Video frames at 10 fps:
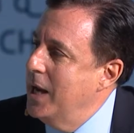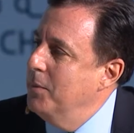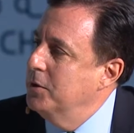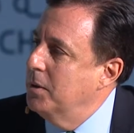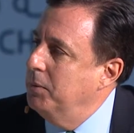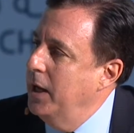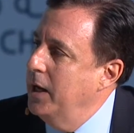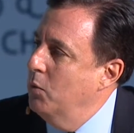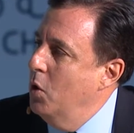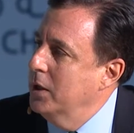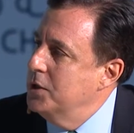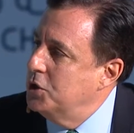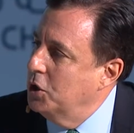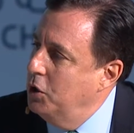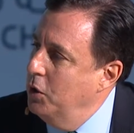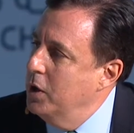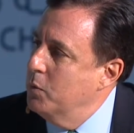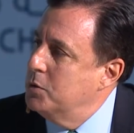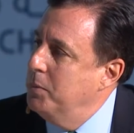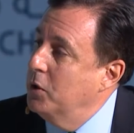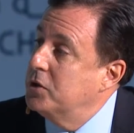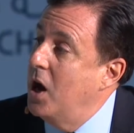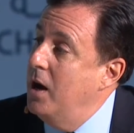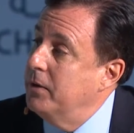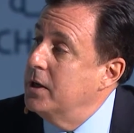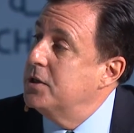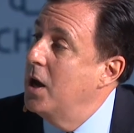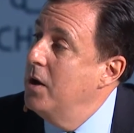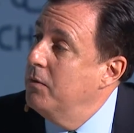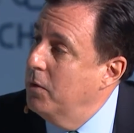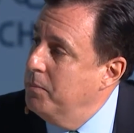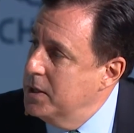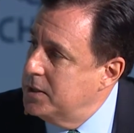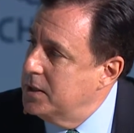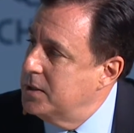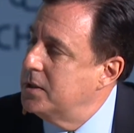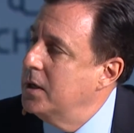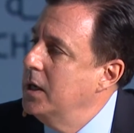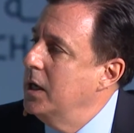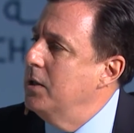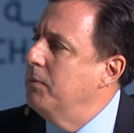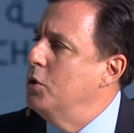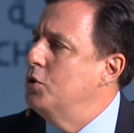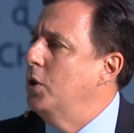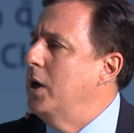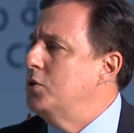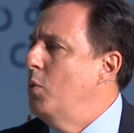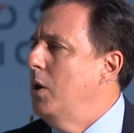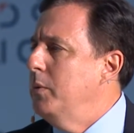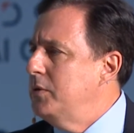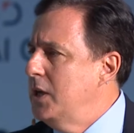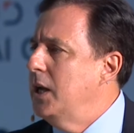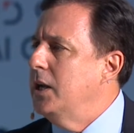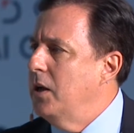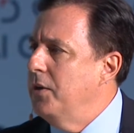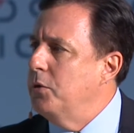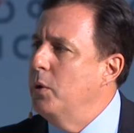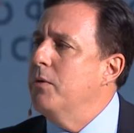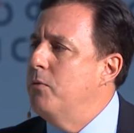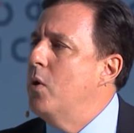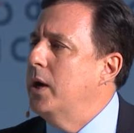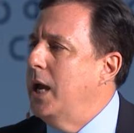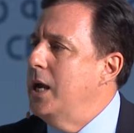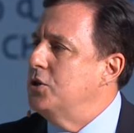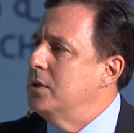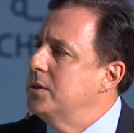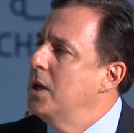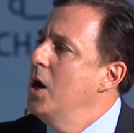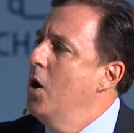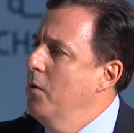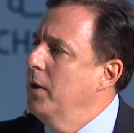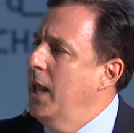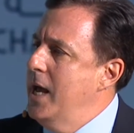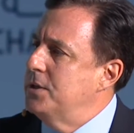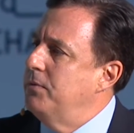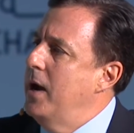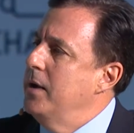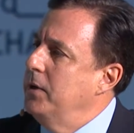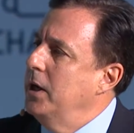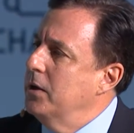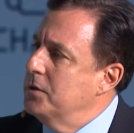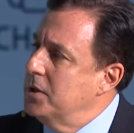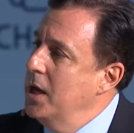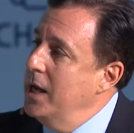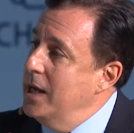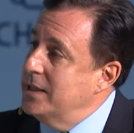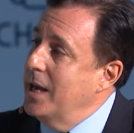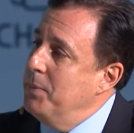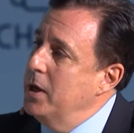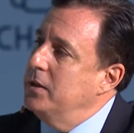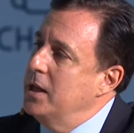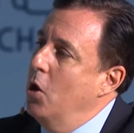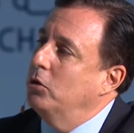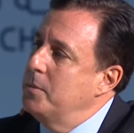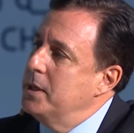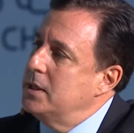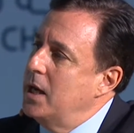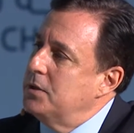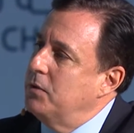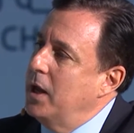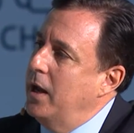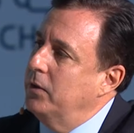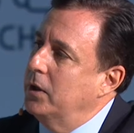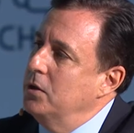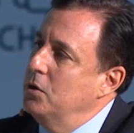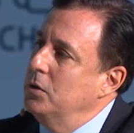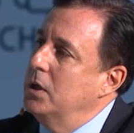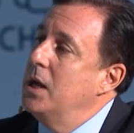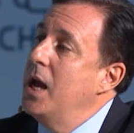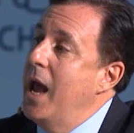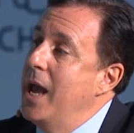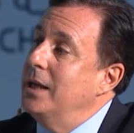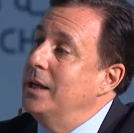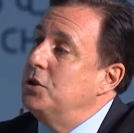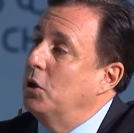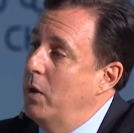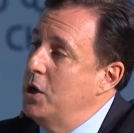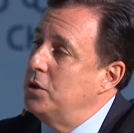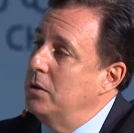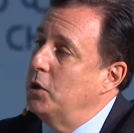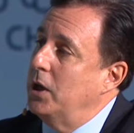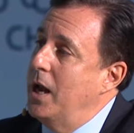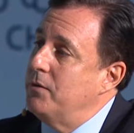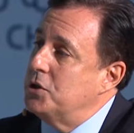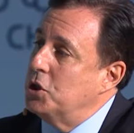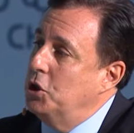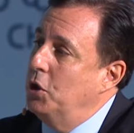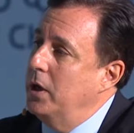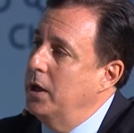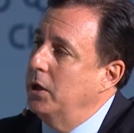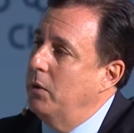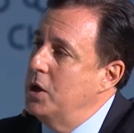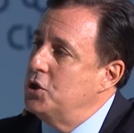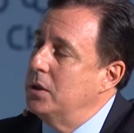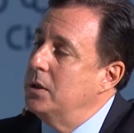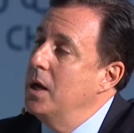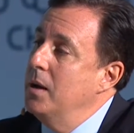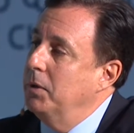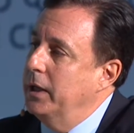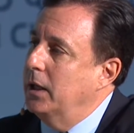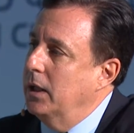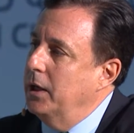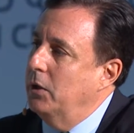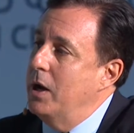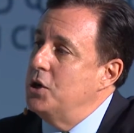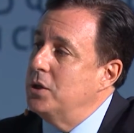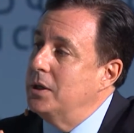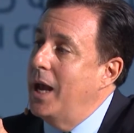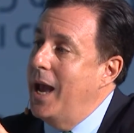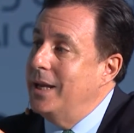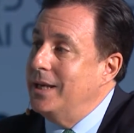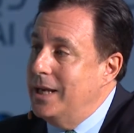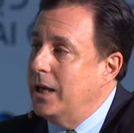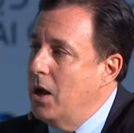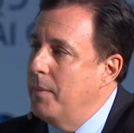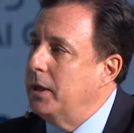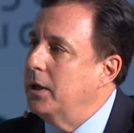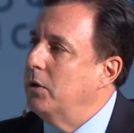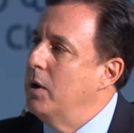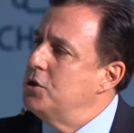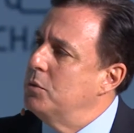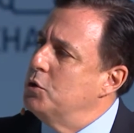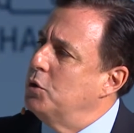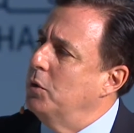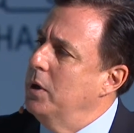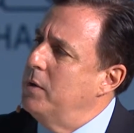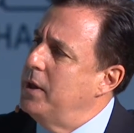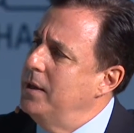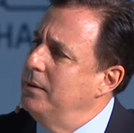able to play a role in security, which builds confidence for business in the future as well. We've seen it on 3 or 4 occasions over the last 5 years. Has that been the ultimate test for the African Union and integration, if you can have a security integration, political integration, and economic integration? Would you agree with that?